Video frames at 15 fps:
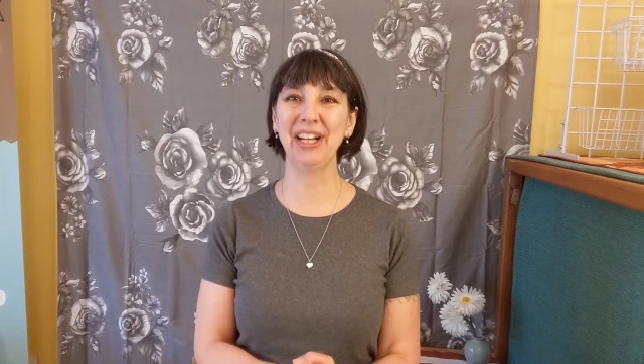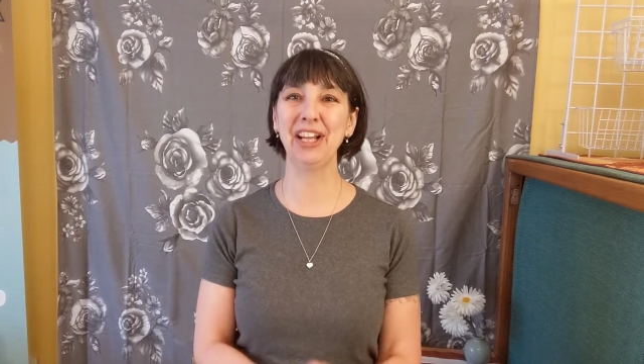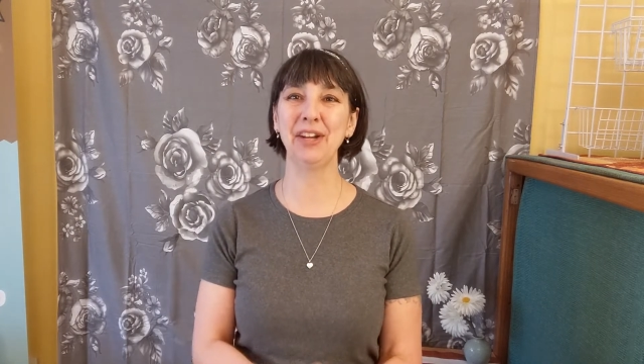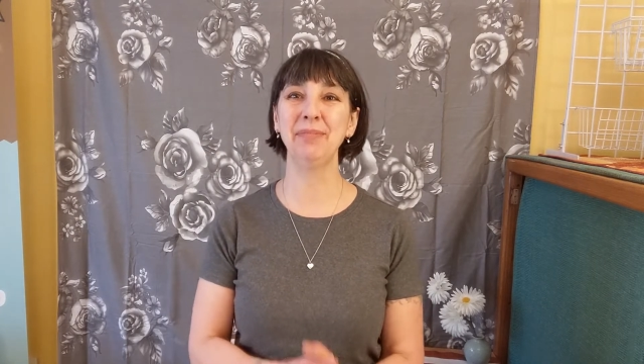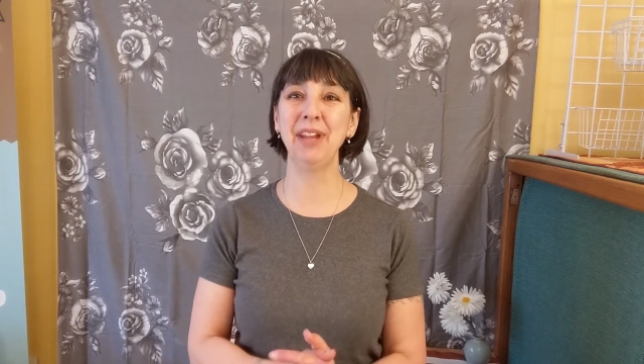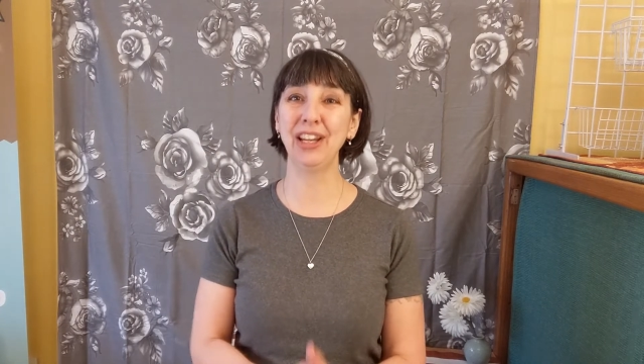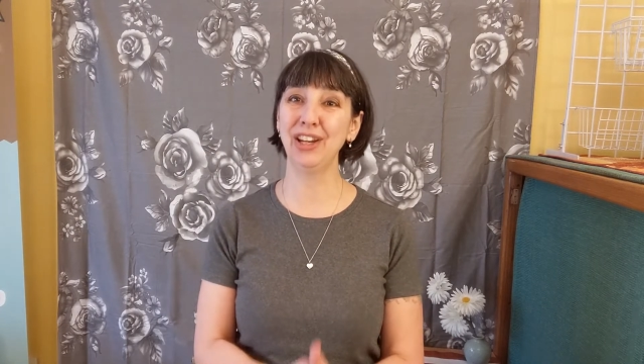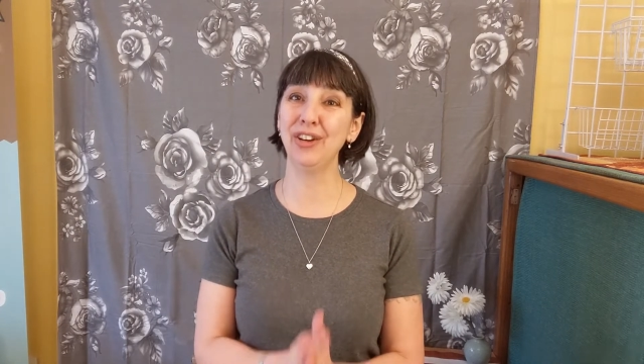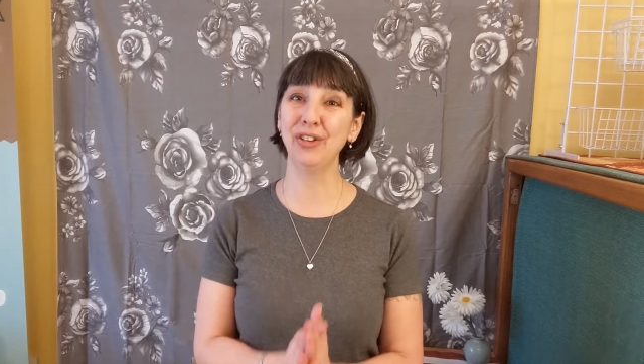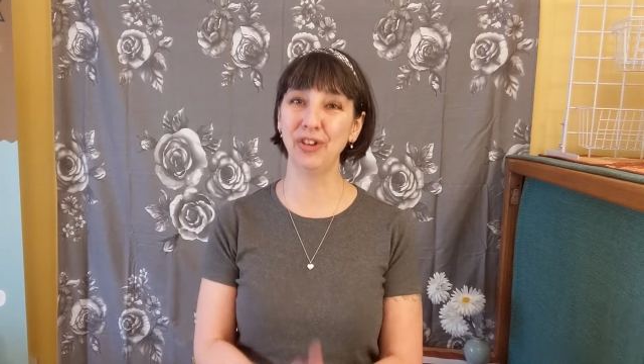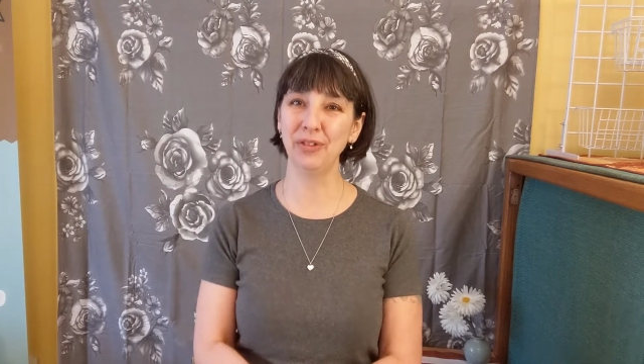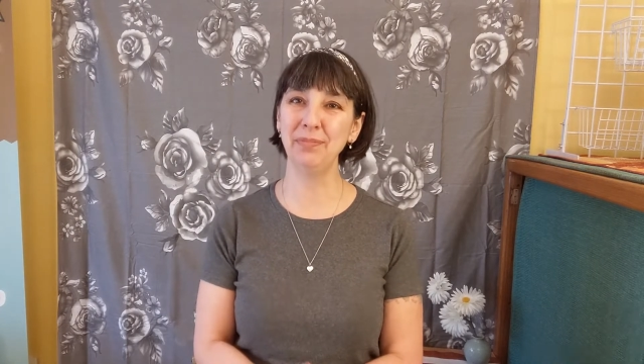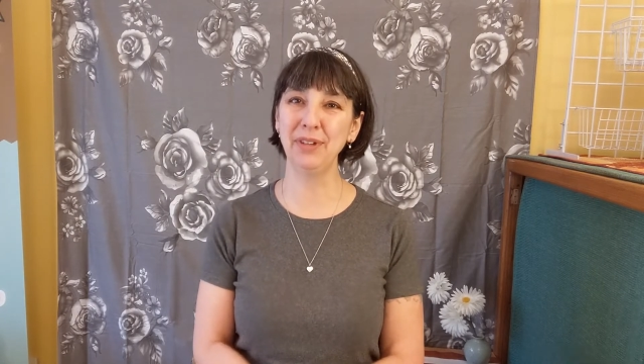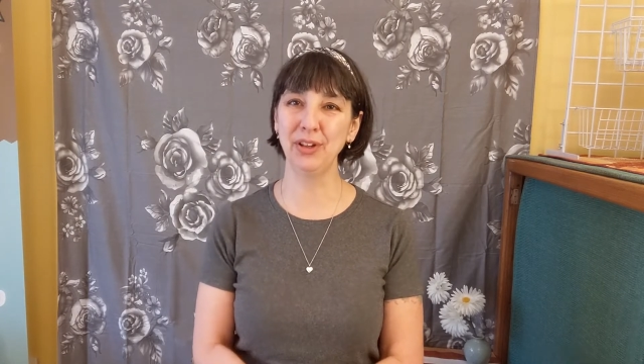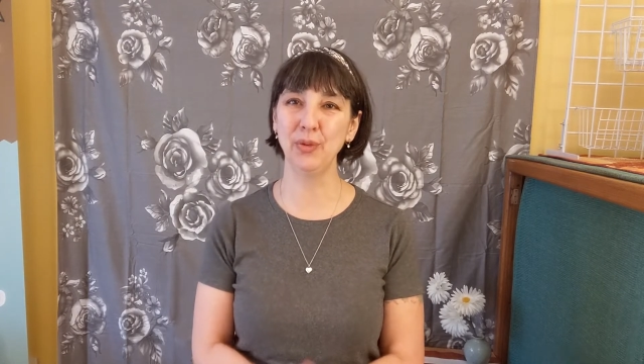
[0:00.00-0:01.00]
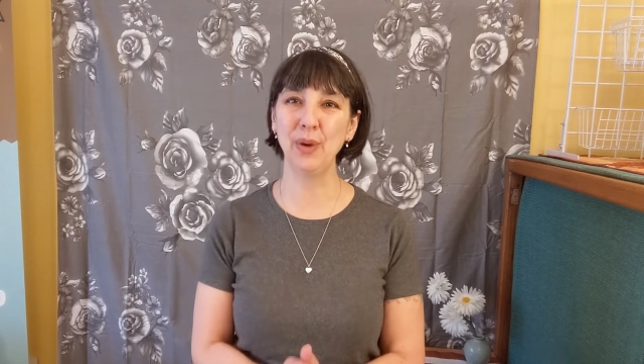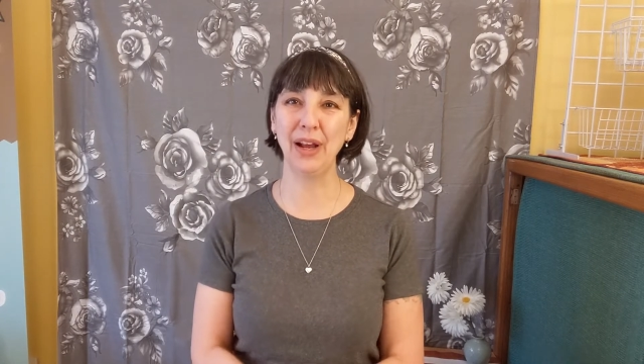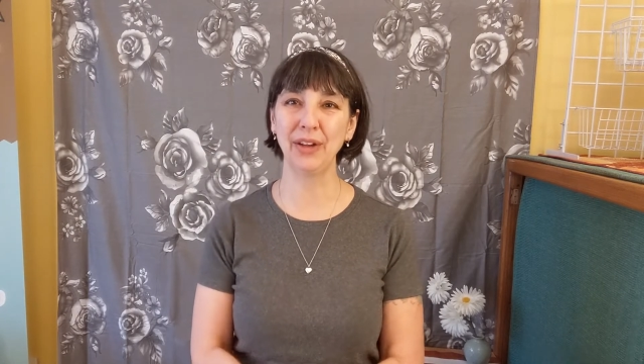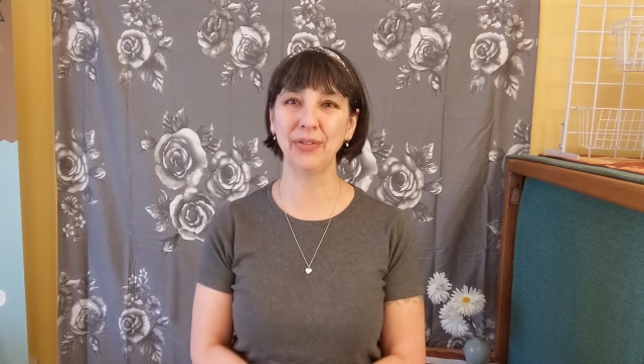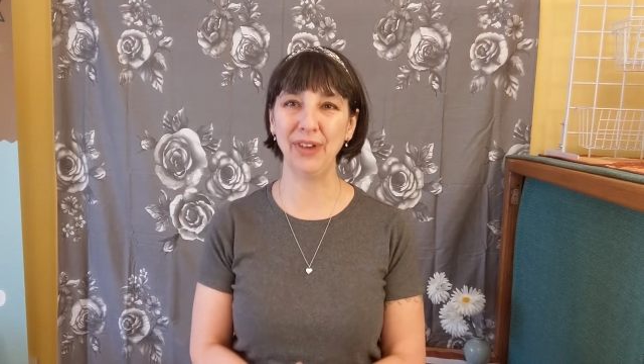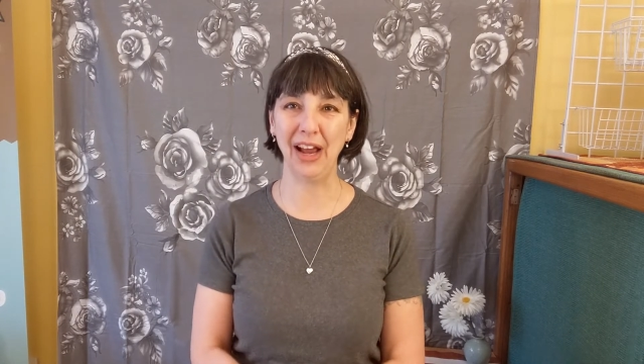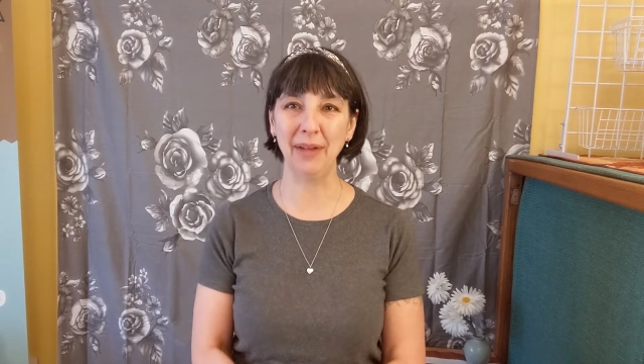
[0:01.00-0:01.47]
how to make your own
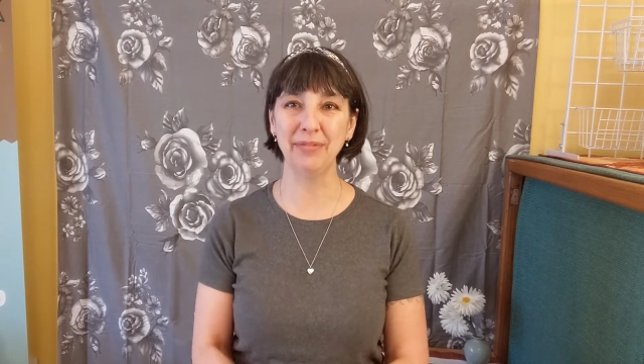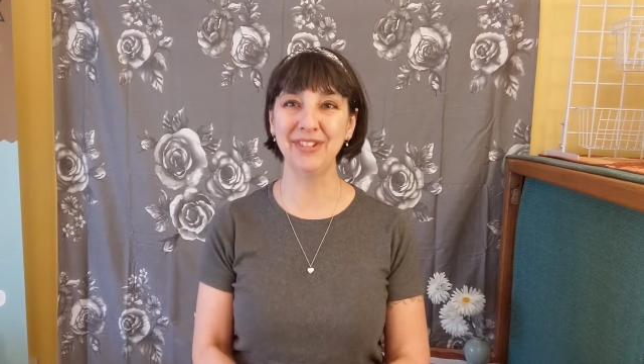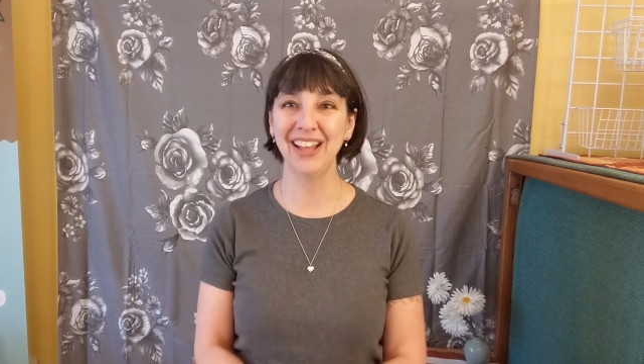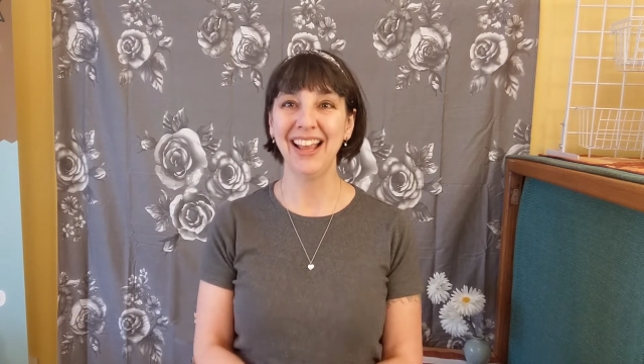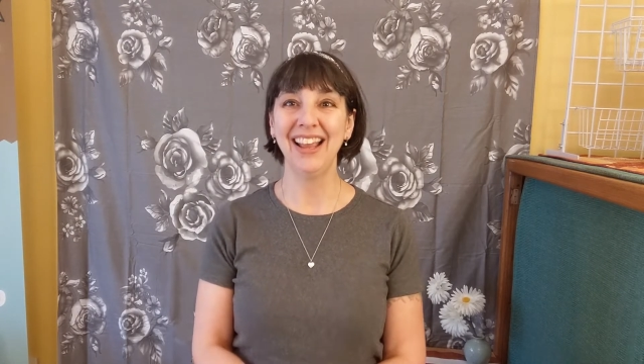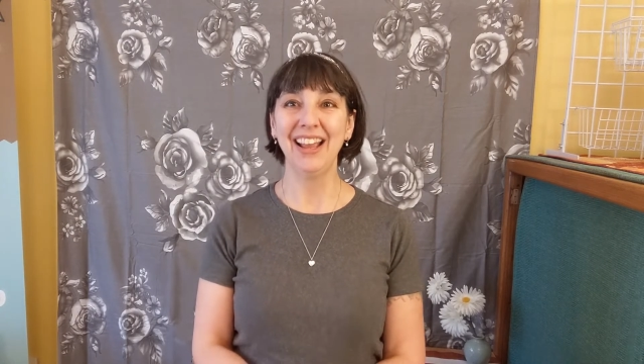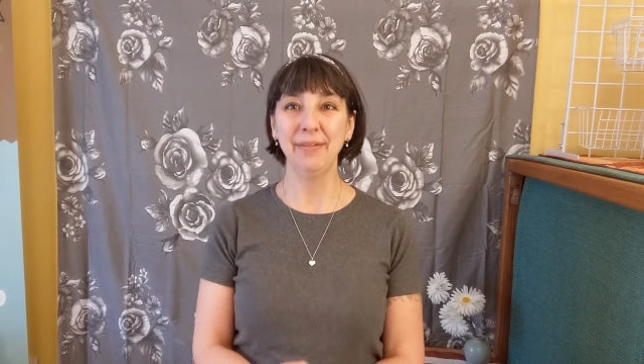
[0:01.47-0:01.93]
beeswax wraps.